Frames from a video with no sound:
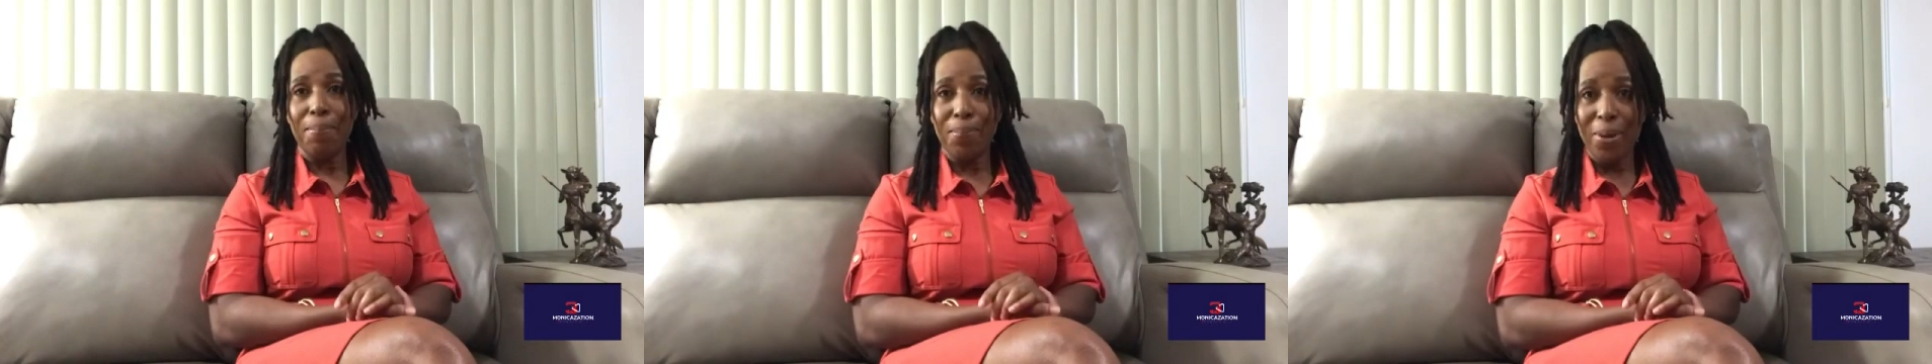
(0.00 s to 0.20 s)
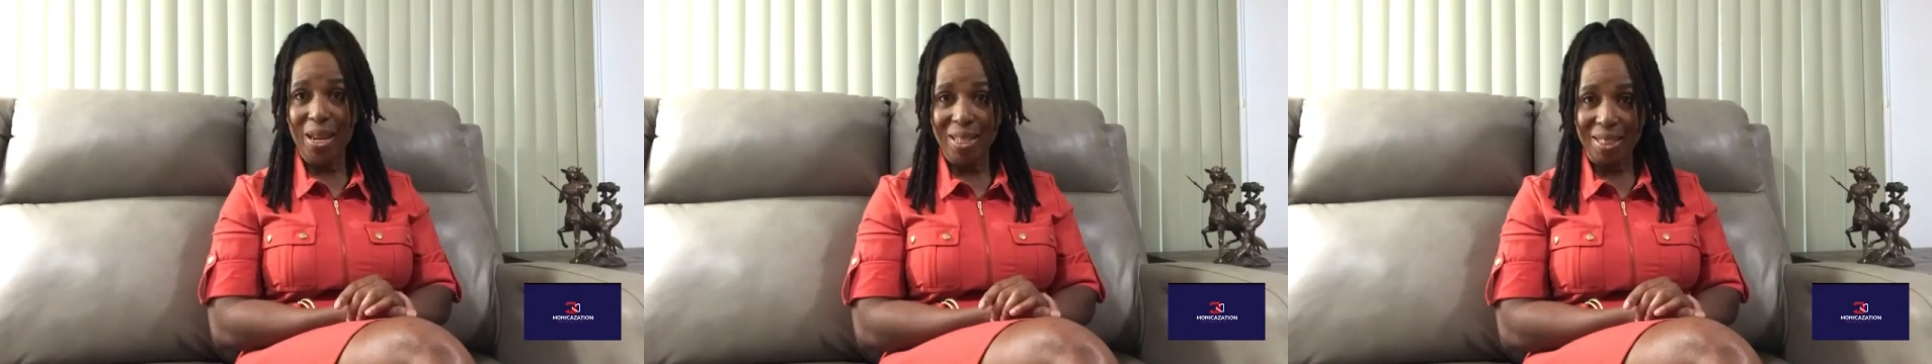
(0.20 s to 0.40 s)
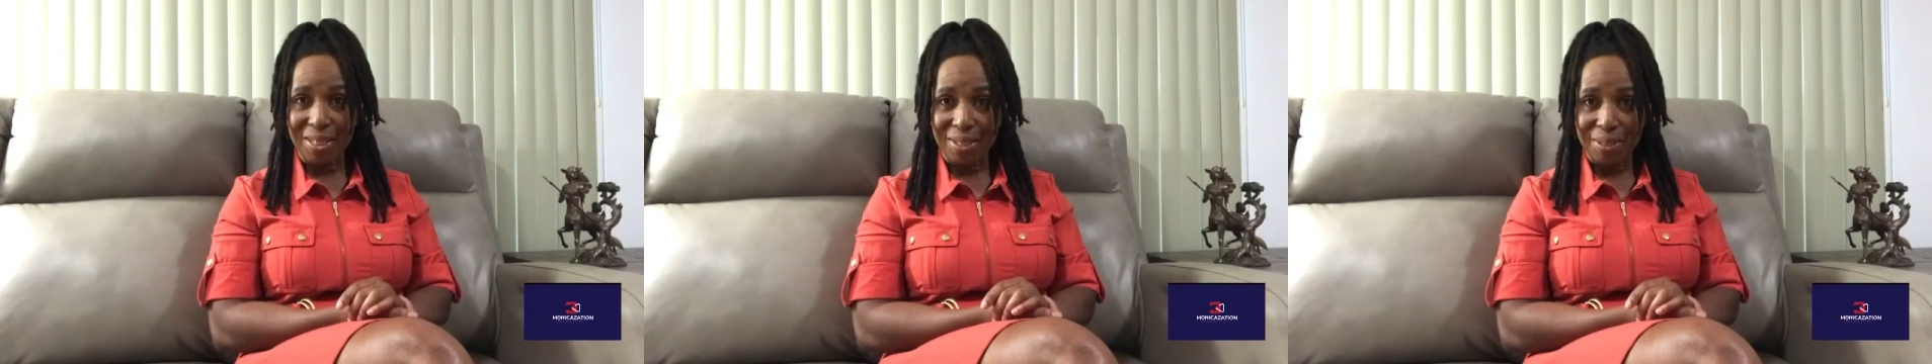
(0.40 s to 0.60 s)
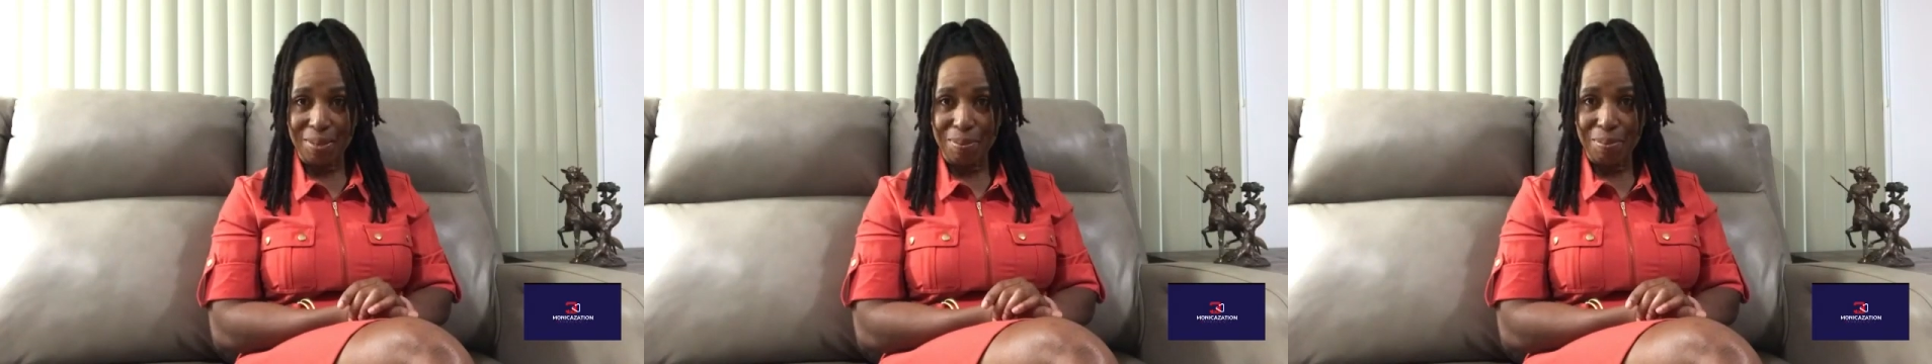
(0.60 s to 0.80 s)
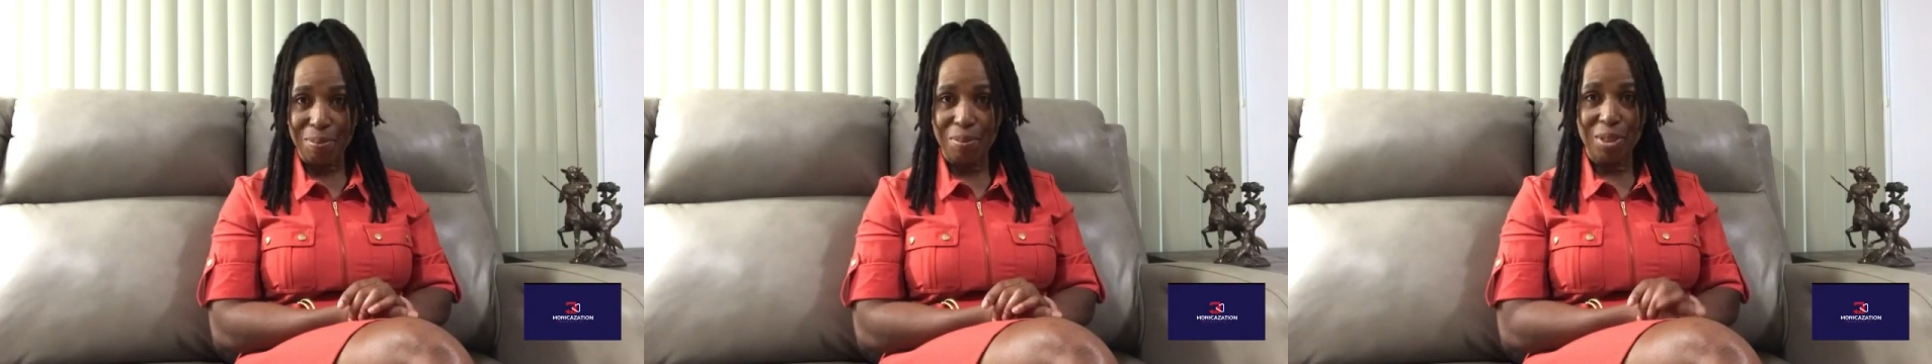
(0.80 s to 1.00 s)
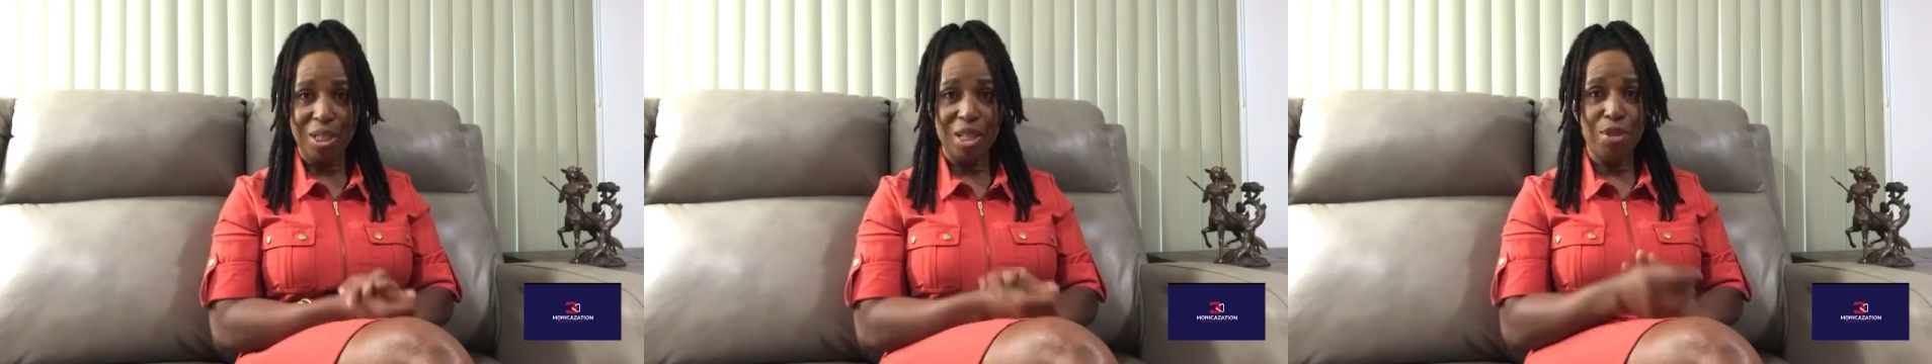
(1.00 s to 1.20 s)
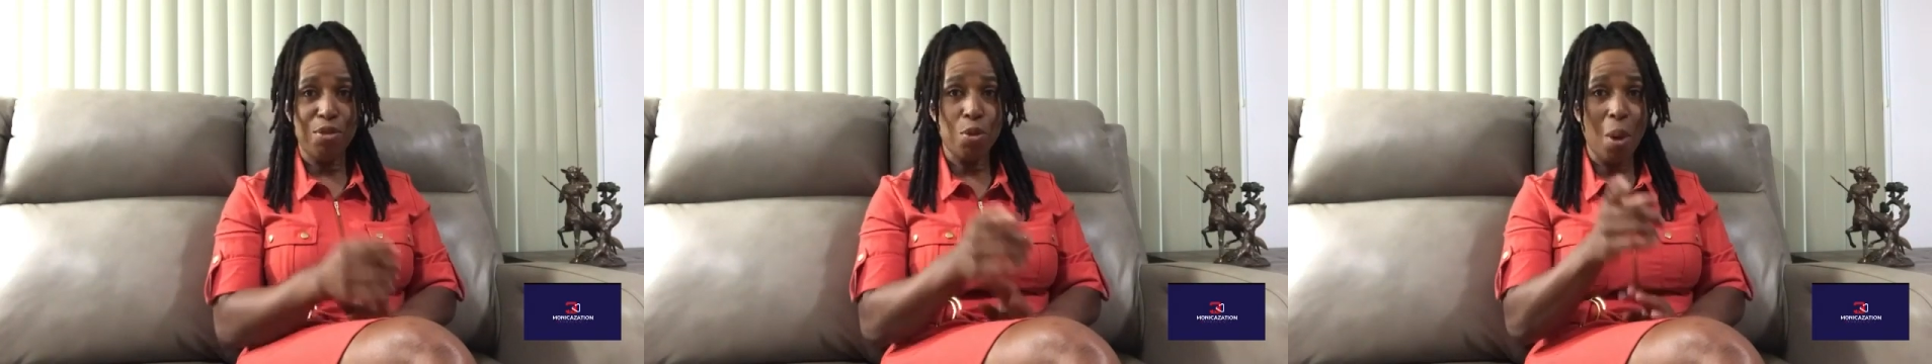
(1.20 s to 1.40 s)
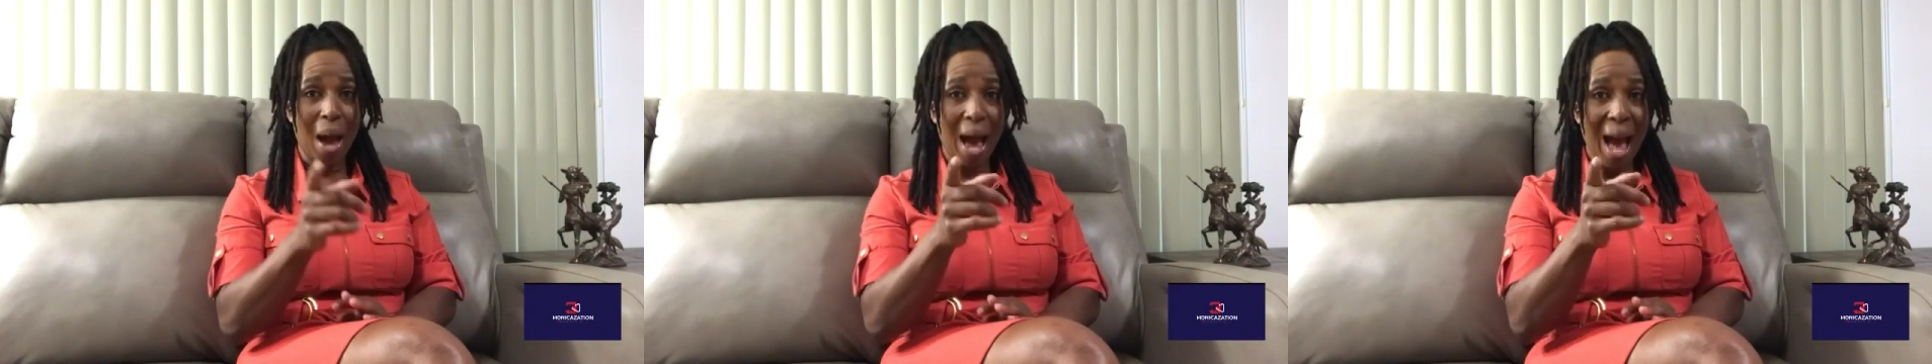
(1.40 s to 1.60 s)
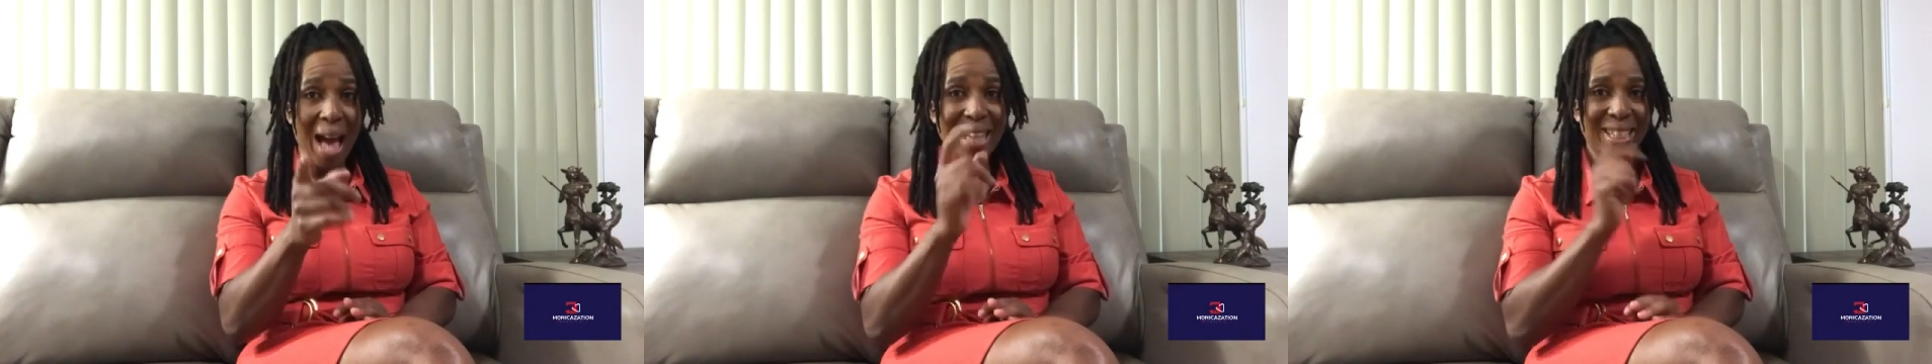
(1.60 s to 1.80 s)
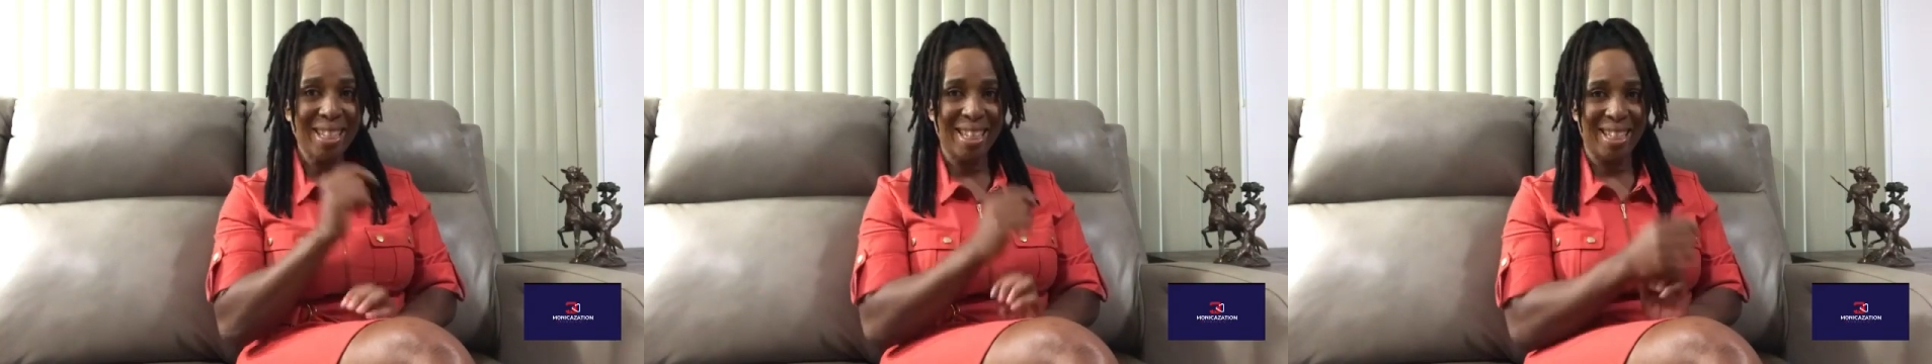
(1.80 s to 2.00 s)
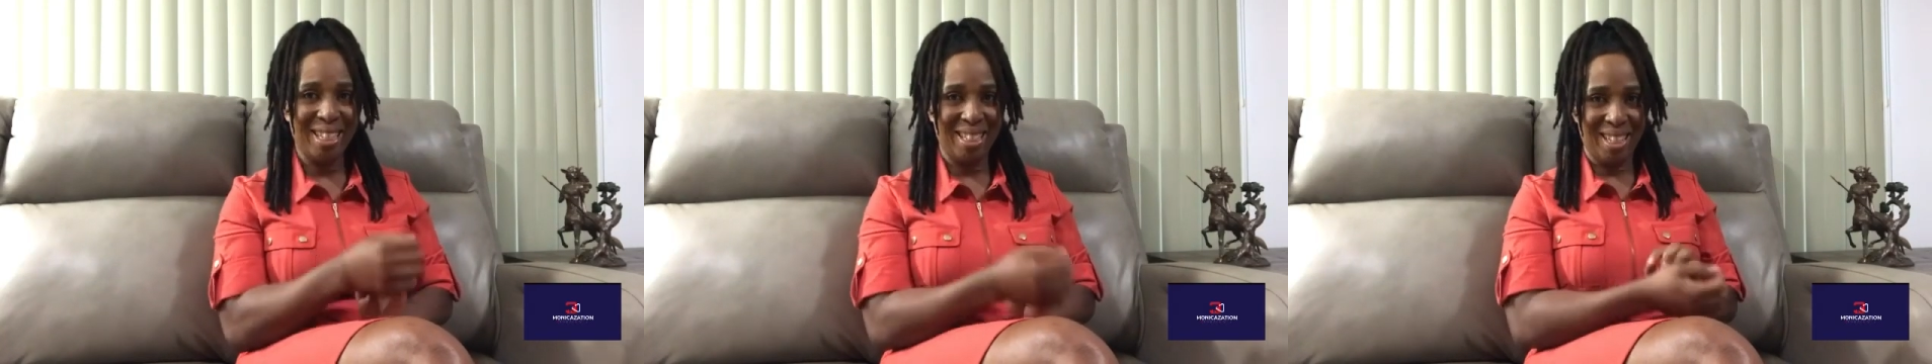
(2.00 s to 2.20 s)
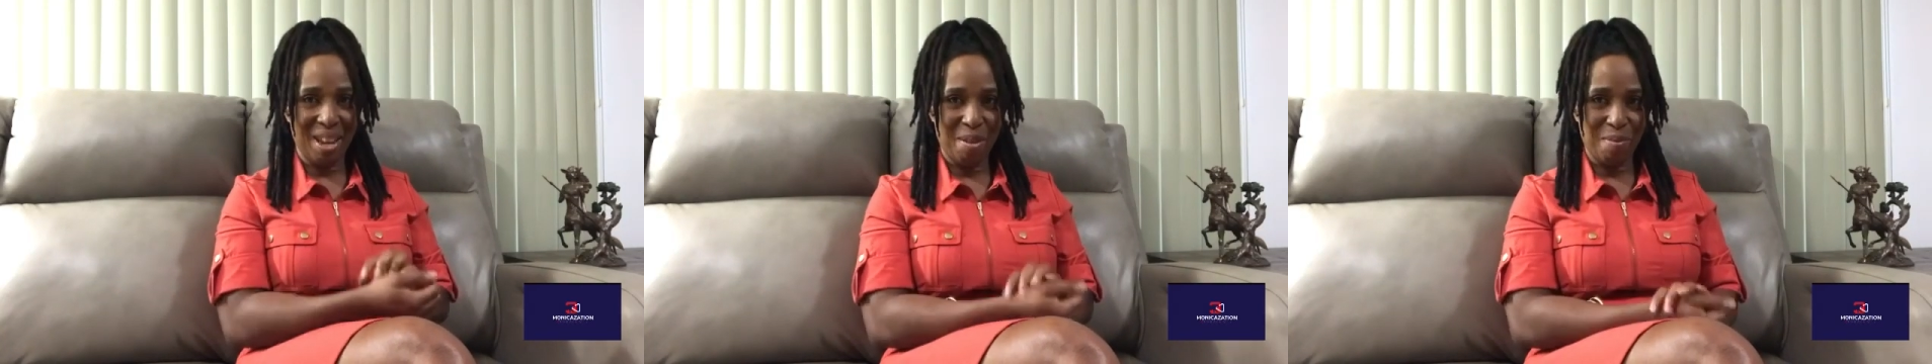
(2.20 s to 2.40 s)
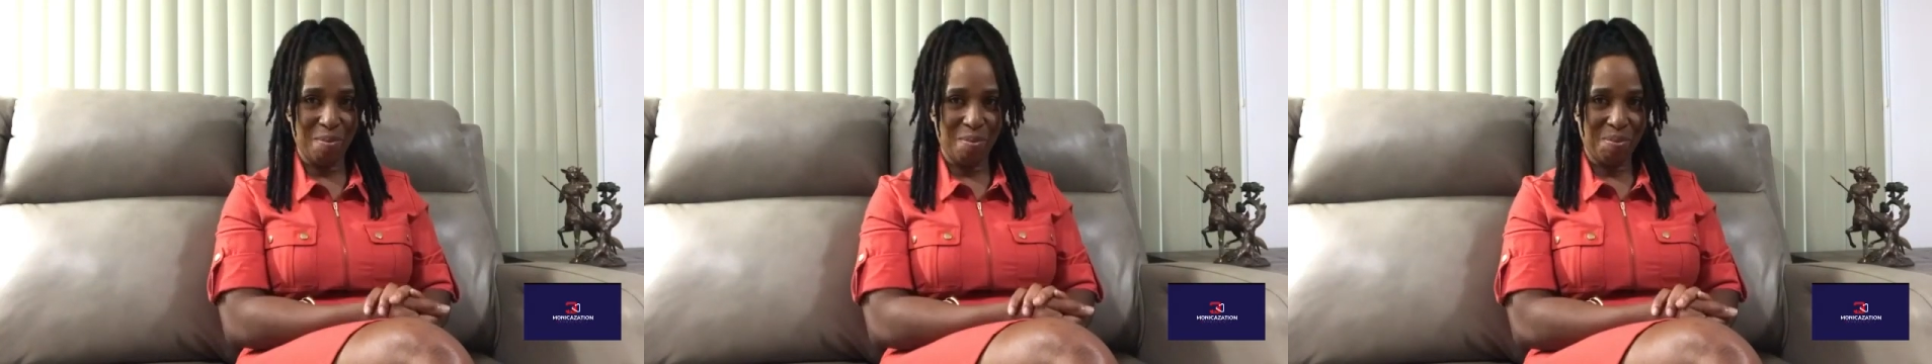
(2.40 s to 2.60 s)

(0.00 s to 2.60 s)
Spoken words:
But if you ask them